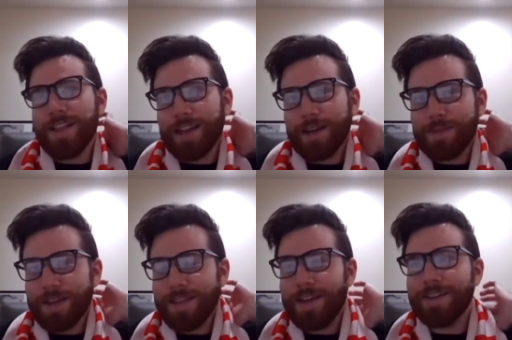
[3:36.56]
10 times
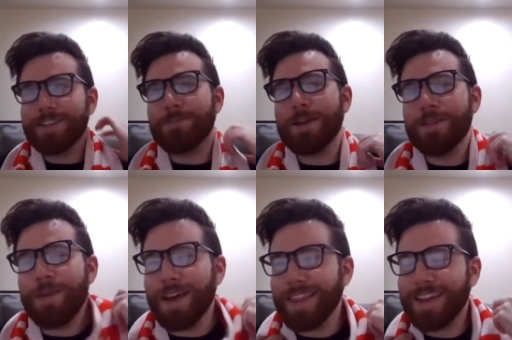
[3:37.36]
out of 10 needs to be in the
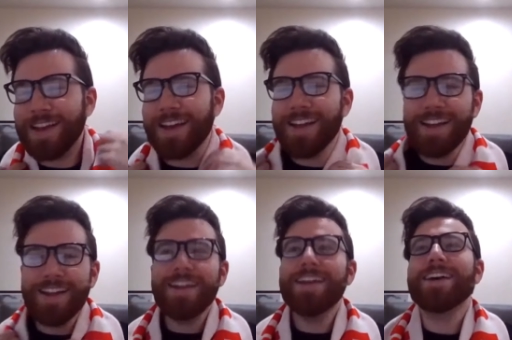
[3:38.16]
back of the net.
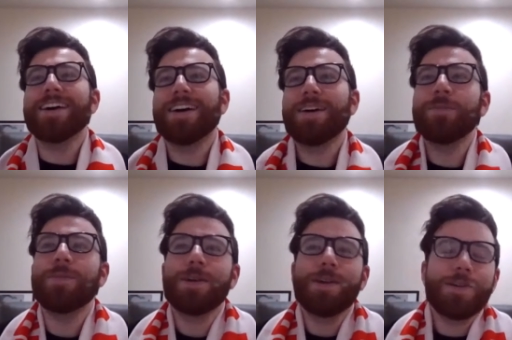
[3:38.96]

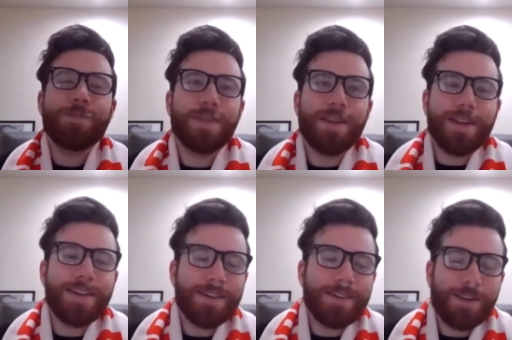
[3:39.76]
But then
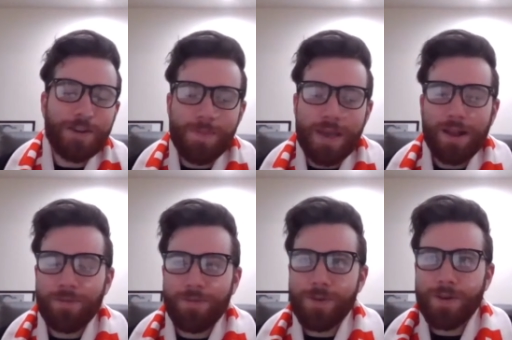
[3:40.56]
he, you know, he made
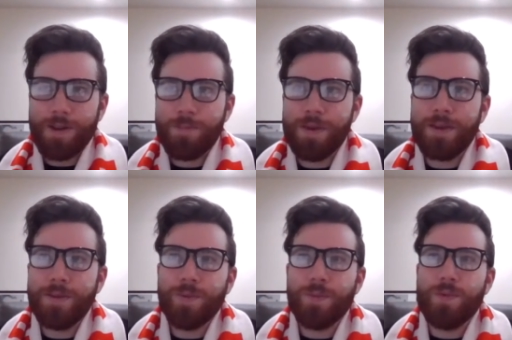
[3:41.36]
up for it a
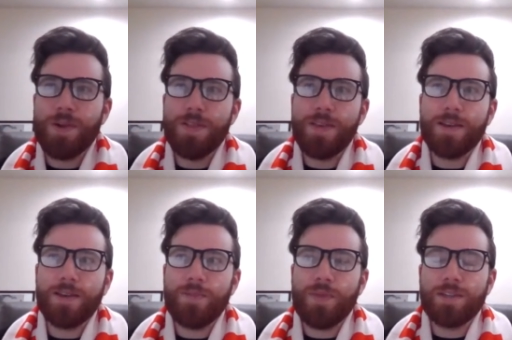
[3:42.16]
bit with the
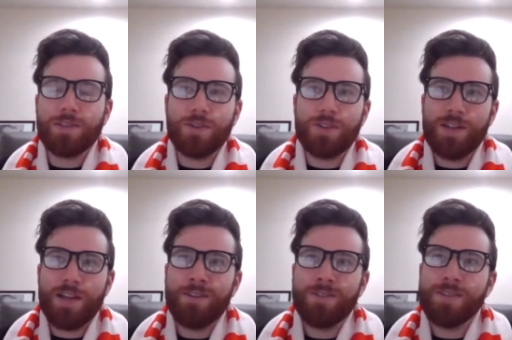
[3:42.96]
nice cushion
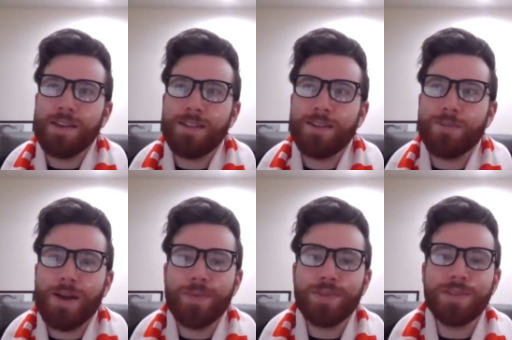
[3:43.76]
header to Anthony
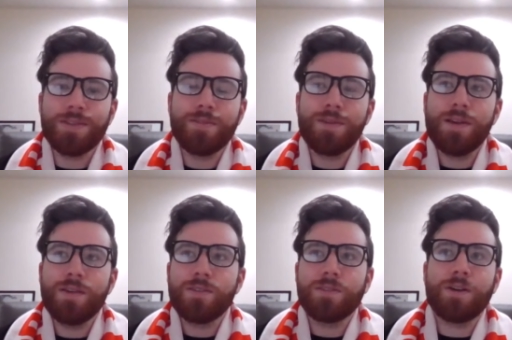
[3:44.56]
Robinson.
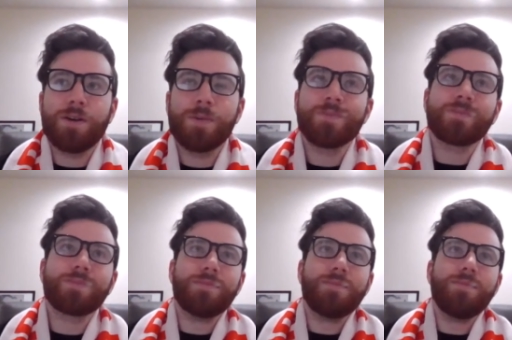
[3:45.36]
So